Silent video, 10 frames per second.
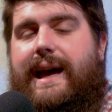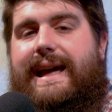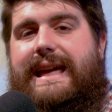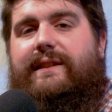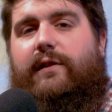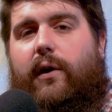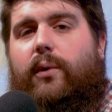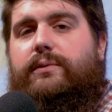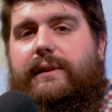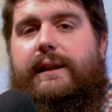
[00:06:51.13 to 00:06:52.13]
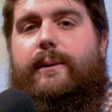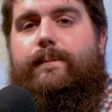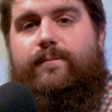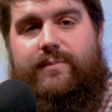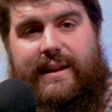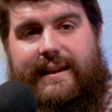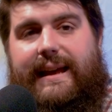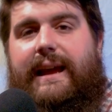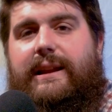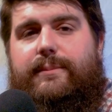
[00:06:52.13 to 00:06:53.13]
he told them the
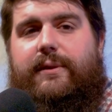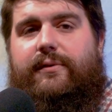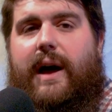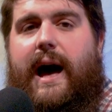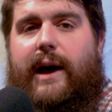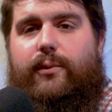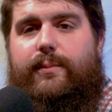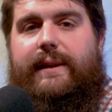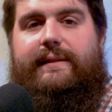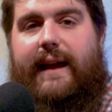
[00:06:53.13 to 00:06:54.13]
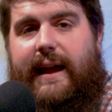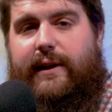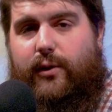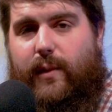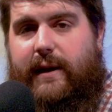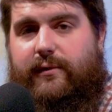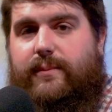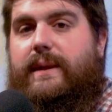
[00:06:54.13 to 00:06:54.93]
kingdom of God would be taken away from